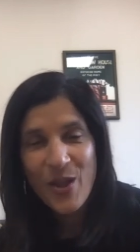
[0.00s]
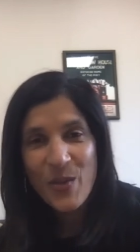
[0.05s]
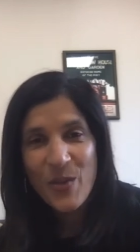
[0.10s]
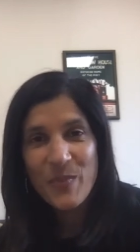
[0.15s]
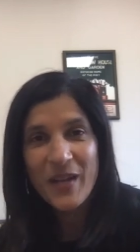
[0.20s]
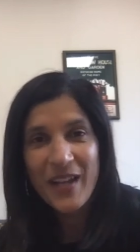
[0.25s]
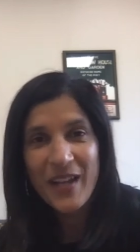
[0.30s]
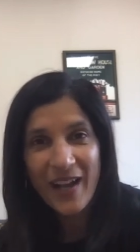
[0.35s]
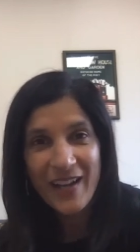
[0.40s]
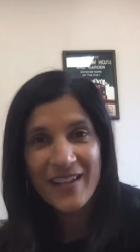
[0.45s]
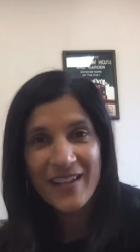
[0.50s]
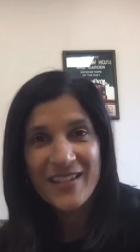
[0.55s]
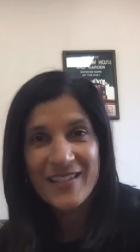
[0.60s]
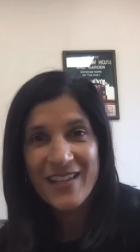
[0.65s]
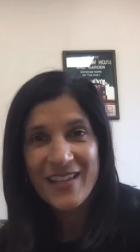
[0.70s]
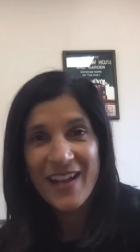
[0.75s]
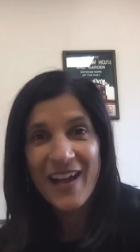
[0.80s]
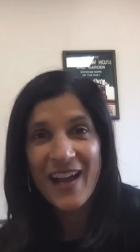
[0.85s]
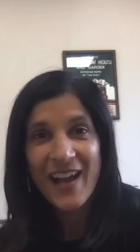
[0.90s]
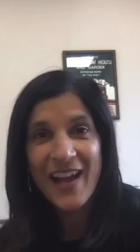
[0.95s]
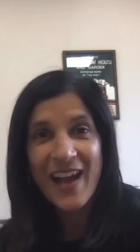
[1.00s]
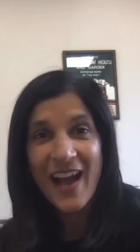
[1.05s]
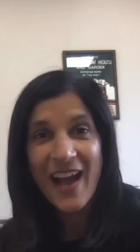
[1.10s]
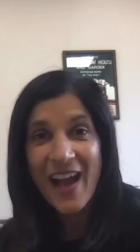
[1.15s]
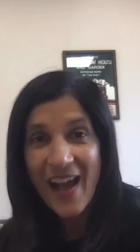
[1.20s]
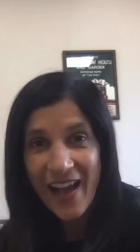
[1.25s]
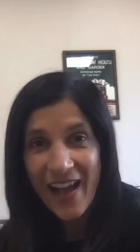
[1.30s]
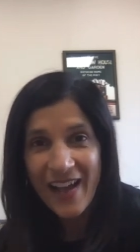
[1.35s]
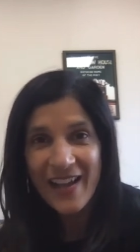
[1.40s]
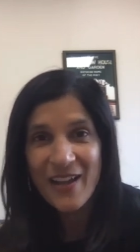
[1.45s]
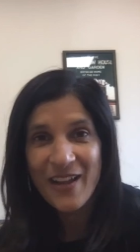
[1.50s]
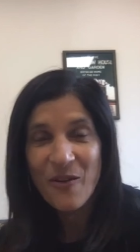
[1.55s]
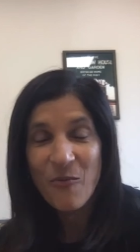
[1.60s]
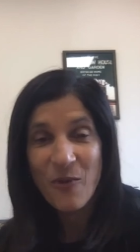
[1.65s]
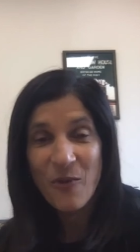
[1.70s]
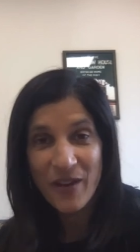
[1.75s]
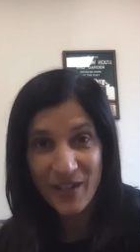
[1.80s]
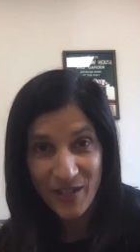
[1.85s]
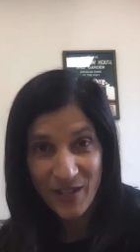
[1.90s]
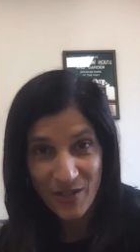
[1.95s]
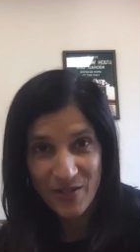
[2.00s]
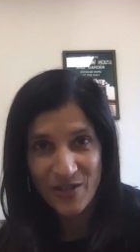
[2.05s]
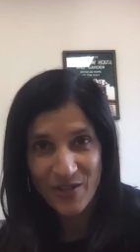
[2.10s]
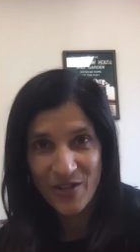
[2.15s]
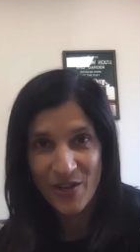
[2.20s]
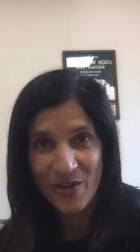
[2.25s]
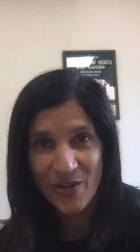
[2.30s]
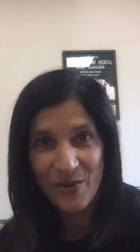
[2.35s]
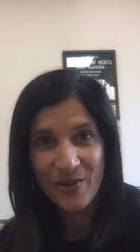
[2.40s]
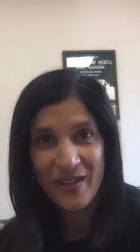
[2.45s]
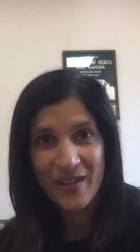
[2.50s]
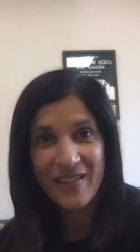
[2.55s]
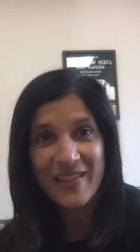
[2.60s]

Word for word: Because I want you to know